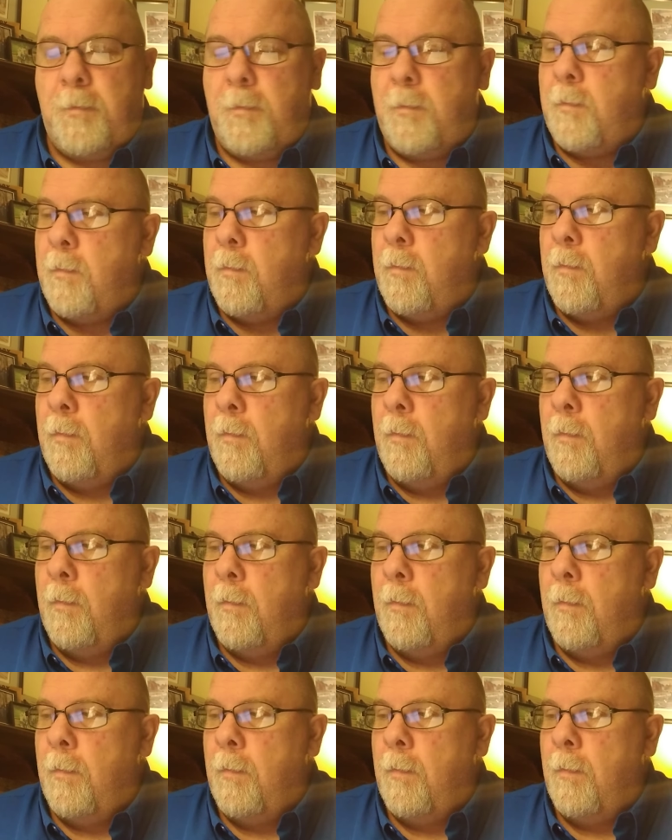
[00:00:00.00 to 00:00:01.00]
Strong's
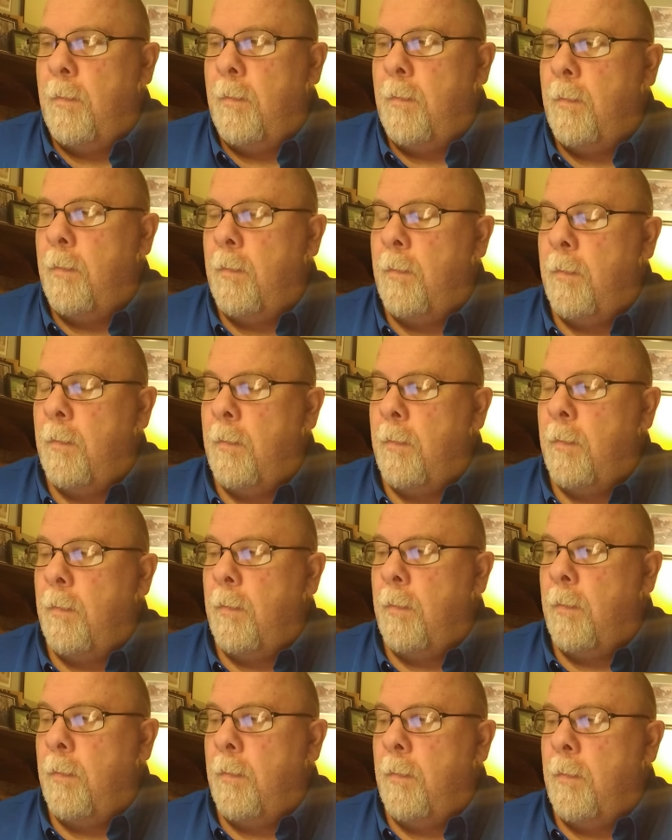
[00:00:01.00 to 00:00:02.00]
G,
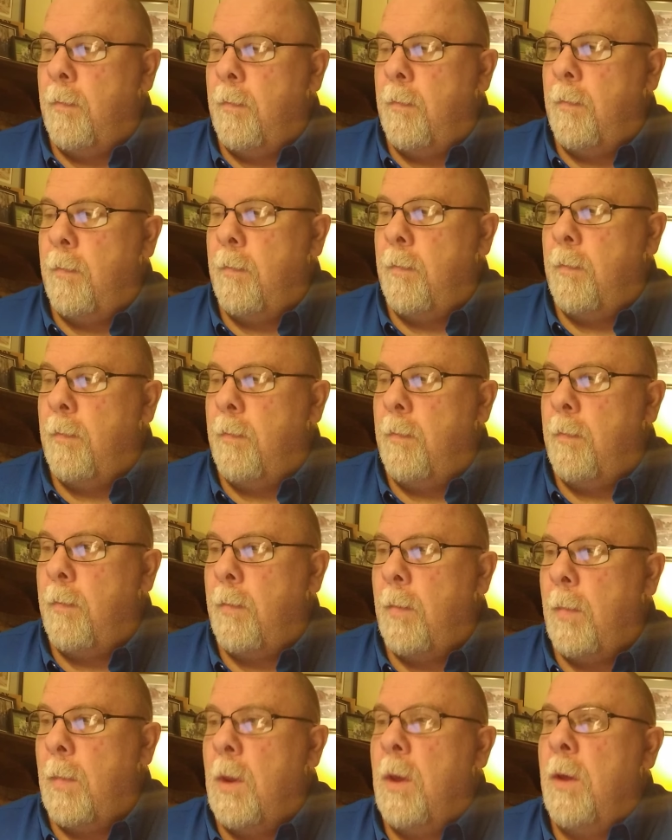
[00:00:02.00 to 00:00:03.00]
3778.
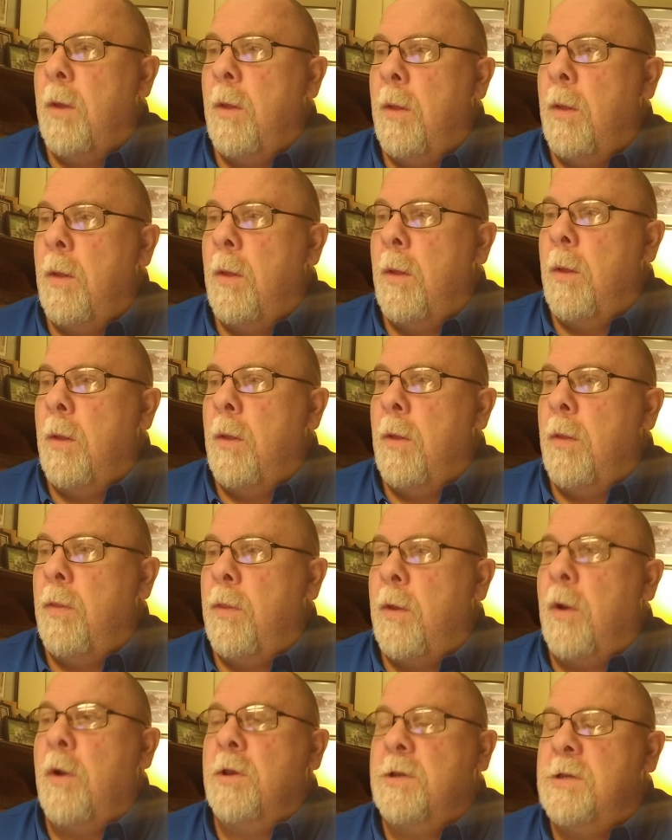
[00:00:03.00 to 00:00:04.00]
Hutas.
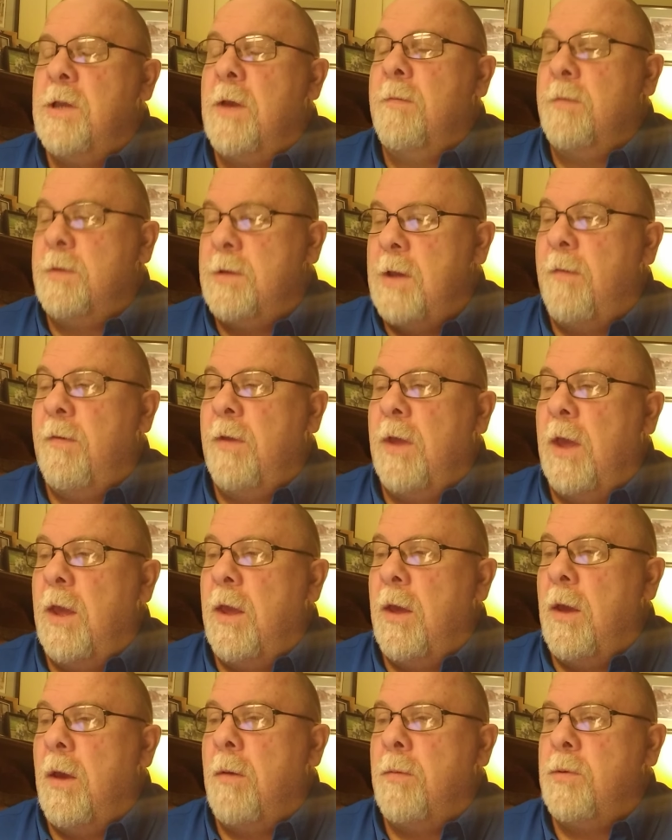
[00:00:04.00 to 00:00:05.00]

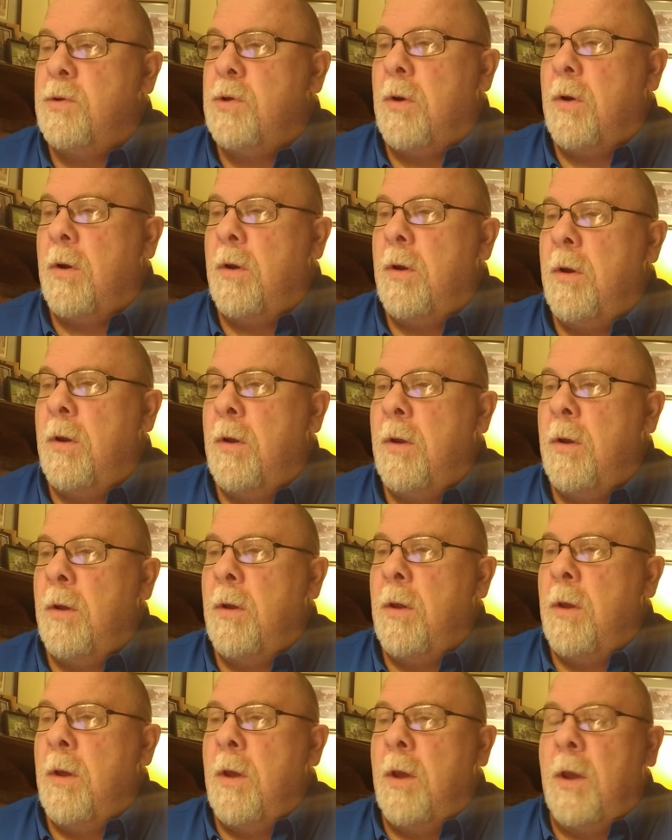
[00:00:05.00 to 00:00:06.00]
3778. Hutas.
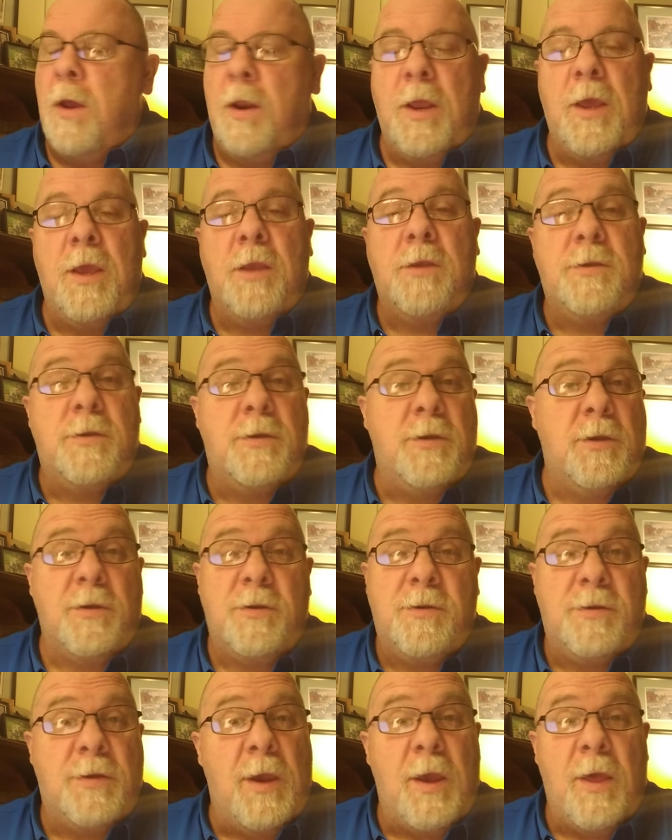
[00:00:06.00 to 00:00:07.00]
And that's
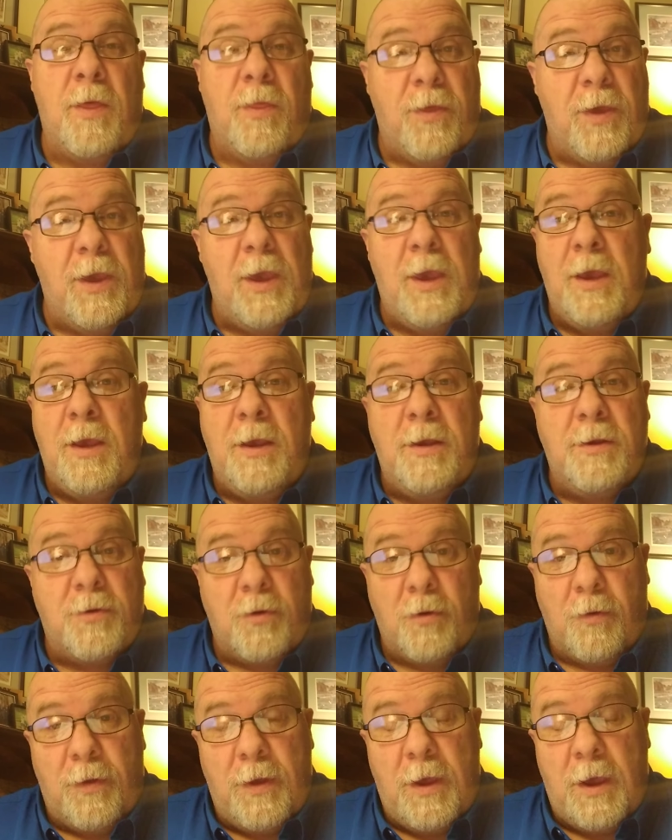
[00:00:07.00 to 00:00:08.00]
just saying these
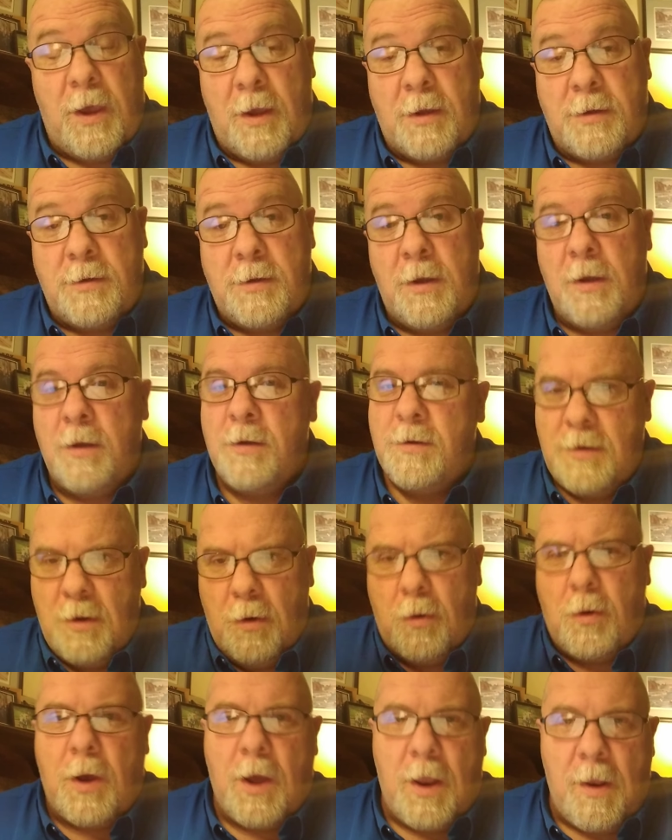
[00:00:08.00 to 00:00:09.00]
or this.
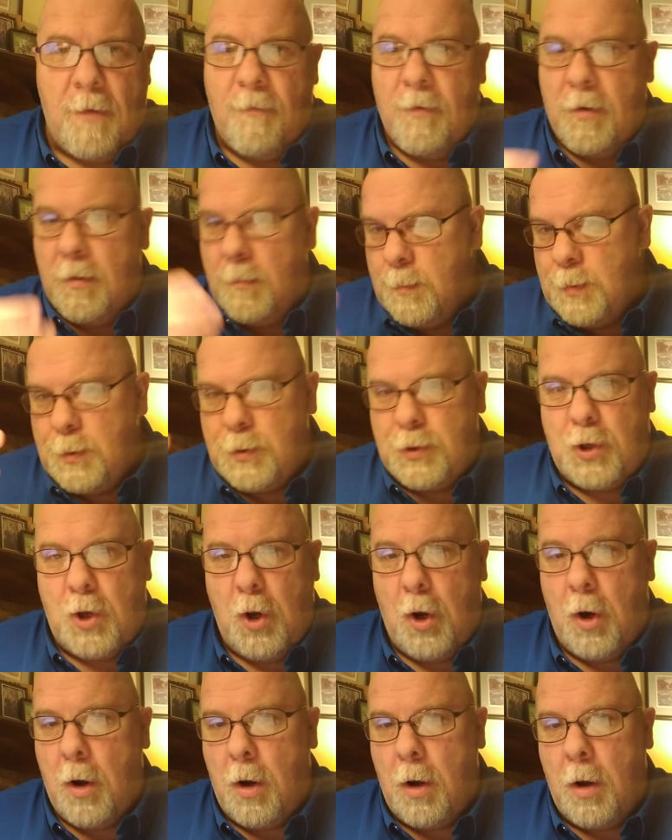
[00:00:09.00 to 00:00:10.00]
Still kind of
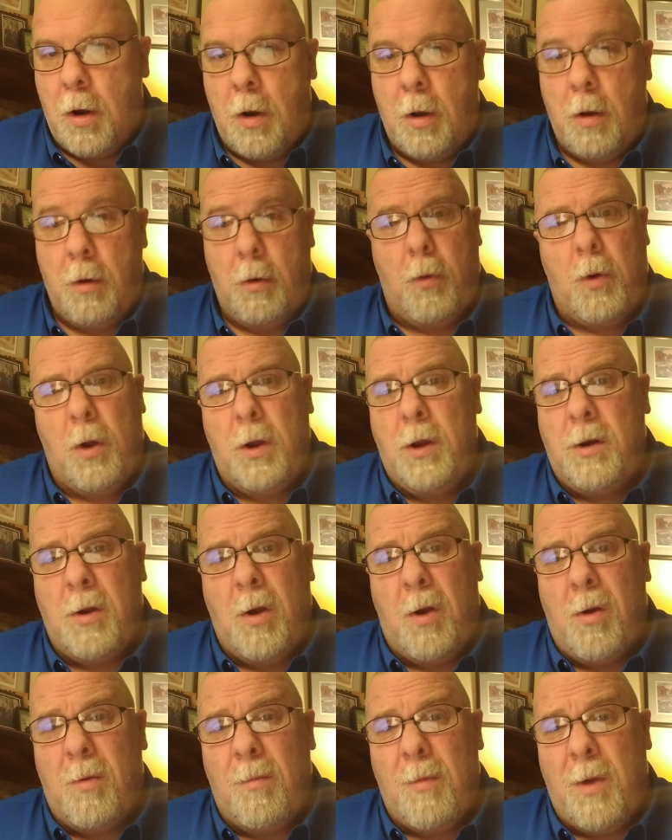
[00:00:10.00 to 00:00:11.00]
obscure. What are you
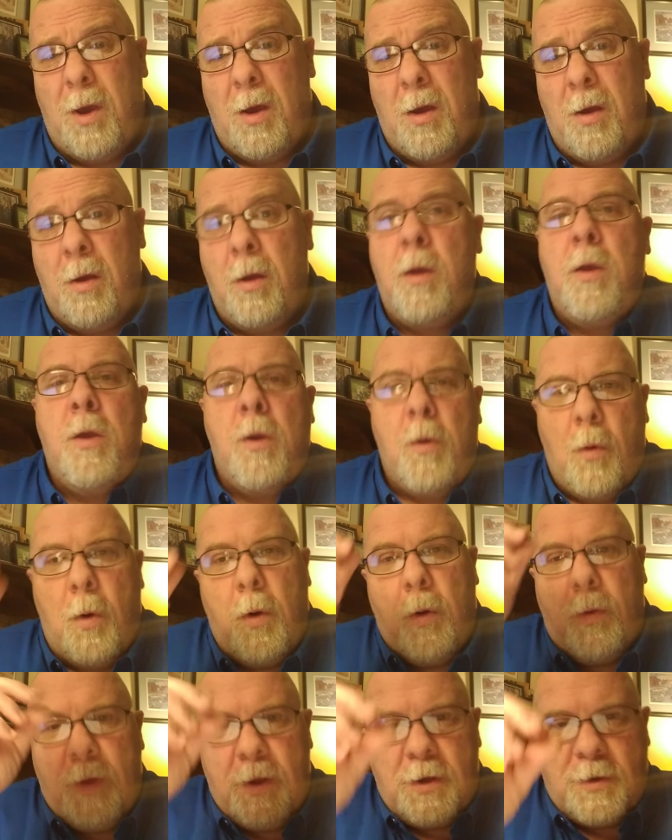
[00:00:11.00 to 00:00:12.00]
talking about?
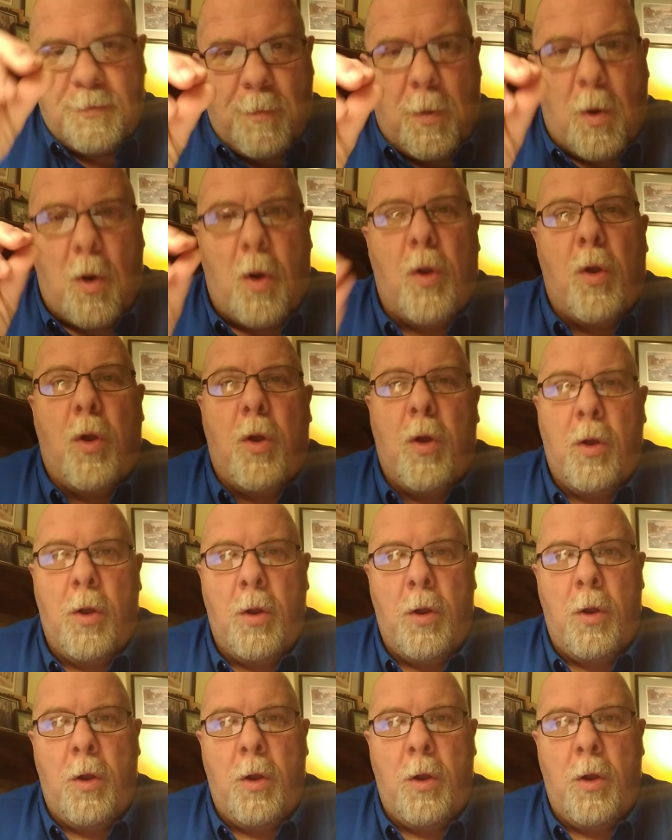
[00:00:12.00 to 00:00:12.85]
Well, this ball.